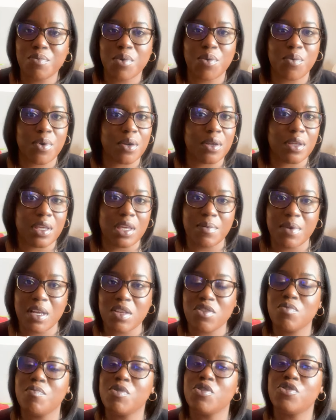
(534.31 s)
We want to keep
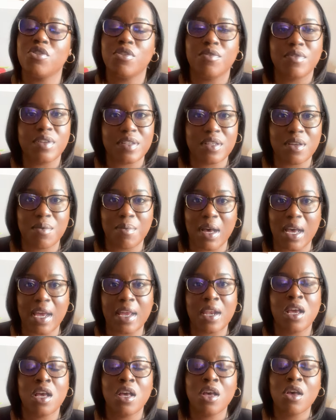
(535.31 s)
customer service in mind.